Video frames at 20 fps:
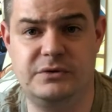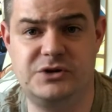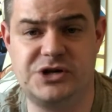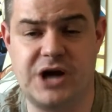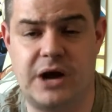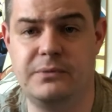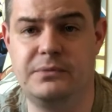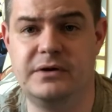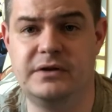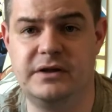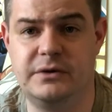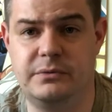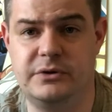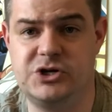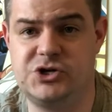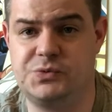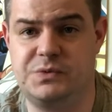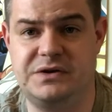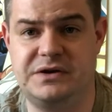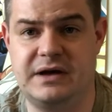which I really
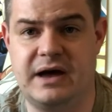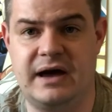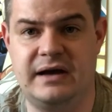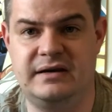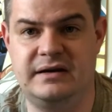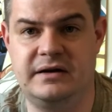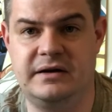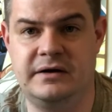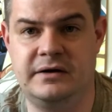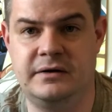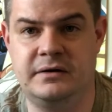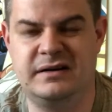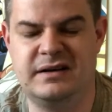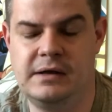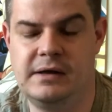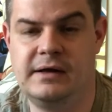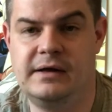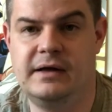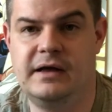wish we'd gotten here,